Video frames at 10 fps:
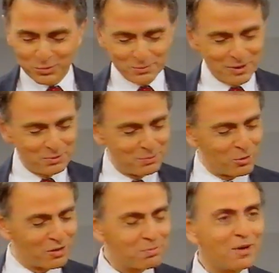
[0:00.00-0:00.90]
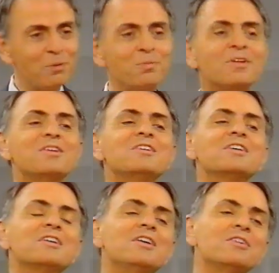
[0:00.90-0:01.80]
You may be more the problem than the
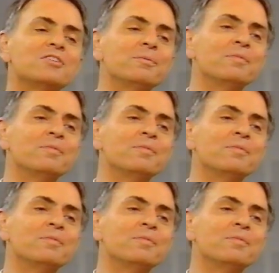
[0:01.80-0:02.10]
technology.